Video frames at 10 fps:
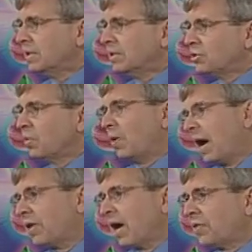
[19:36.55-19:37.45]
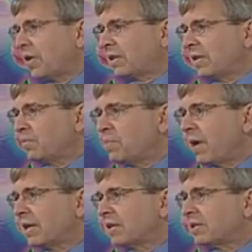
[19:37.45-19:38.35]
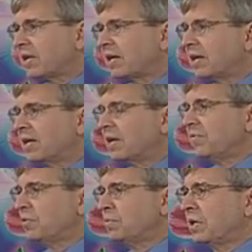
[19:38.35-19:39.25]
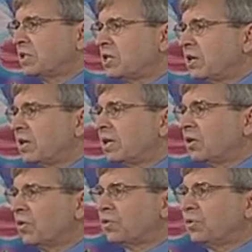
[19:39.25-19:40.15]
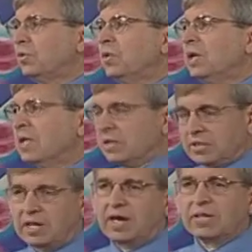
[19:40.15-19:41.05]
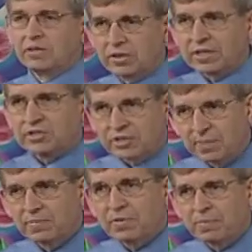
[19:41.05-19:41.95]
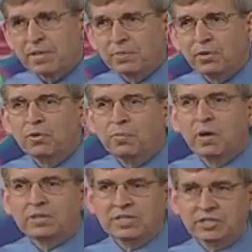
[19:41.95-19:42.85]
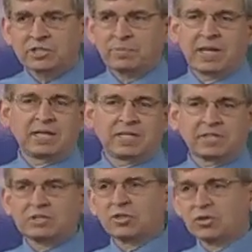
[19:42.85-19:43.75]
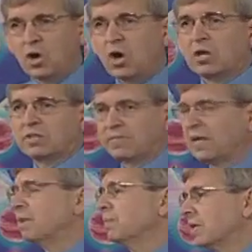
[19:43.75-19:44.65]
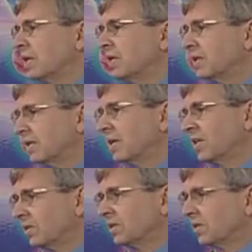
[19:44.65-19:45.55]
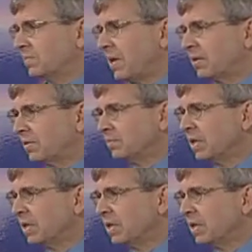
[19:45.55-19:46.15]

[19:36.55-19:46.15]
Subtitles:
So I thought that we might take a few minutes here and go through and look at some of the people who participated in this long development and to hear a little about them.